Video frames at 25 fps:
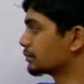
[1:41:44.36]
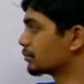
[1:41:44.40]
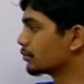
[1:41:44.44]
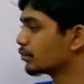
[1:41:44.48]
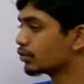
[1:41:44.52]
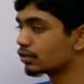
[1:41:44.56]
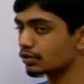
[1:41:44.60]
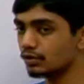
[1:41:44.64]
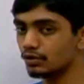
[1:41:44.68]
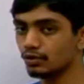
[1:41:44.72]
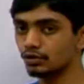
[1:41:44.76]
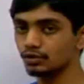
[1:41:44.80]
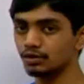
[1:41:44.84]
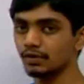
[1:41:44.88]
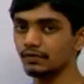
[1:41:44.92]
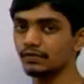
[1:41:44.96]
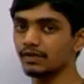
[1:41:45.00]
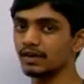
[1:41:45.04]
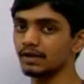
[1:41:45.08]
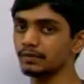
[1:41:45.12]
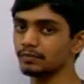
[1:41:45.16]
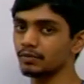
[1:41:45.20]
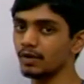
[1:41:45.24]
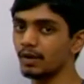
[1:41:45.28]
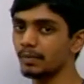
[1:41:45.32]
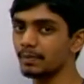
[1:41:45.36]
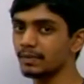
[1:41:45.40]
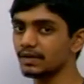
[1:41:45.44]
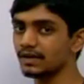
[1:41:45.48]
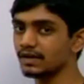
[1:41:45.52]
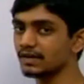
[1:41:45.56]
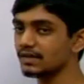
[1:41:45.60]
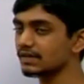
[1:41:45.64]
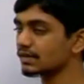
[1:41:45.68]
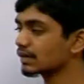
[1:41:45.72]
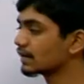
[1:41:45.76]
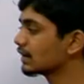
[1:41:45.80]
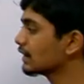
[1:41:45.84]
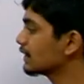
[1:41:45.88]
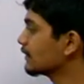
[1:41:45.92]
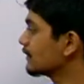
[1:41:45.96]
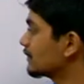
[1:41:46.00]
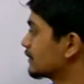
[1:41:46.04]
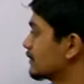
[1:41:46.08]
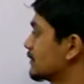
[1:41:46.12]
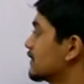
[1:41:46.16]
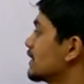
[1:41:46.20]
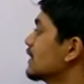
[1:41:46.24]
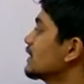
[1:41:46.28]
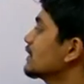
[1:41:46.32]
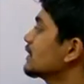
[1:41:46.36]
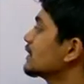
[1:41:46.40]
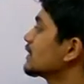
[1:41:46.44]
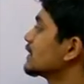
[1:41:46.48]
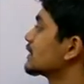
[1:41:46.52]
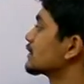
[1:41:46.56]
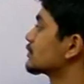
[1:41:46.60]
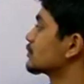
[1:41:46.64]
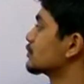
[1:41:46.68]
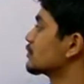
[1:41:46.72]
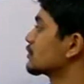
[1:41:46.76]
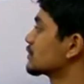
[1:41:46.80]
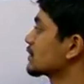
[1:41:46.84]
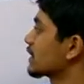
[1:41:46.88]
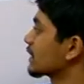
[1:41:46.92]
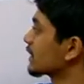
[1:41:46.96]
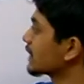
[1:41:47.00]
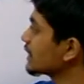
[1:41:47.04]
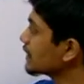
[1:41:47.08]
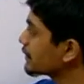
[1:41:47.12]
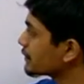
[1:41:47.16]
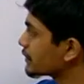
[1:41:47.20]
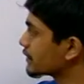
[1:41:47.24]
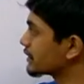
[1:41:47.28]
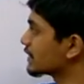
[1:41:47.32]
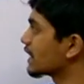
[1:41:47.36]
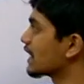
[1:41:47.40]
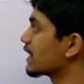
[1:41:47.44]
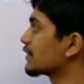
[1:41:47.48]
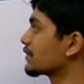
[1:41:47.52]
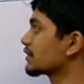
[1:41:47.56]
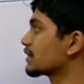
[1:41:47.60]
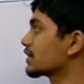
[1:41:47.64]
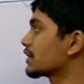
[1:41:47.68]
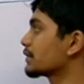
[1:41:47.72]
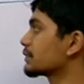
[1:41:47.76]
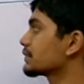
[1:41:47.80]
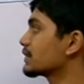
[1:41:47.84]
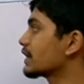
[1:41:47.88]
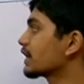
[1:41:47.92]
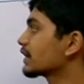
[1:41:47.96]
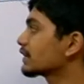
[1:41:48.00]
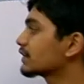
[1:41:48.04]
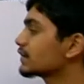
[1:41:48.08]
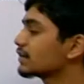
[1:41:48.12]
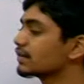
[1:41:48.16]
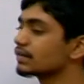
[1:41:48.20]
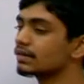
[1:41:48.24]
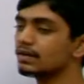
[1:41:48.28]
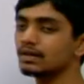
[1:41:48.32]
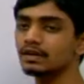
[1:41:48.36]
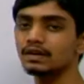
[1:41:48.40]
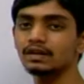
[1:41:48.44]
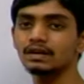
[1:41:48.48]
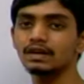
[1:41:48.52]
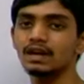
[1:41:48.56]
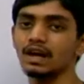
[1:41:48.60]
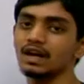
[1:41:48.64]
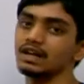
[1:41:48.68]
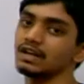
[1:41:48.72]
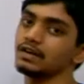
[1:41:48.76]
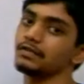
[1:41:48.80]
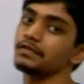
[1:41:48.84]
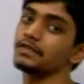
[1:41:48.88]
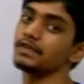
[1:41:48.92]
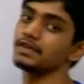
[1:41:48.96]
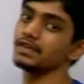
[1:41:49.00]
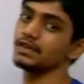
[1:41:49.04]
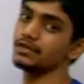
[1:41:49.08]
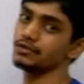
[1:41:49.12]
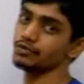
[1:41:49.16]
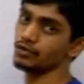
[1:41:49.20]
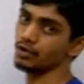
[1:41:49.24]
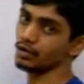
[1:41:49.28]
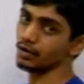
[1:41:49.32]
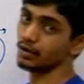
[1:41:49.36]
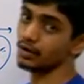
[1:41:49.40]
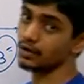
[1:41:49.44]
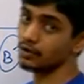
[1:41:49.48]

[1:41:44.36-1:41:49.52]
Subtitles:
more nucleophilic properties, then it goes again for the hydrogen abstractant, and if it is a stronger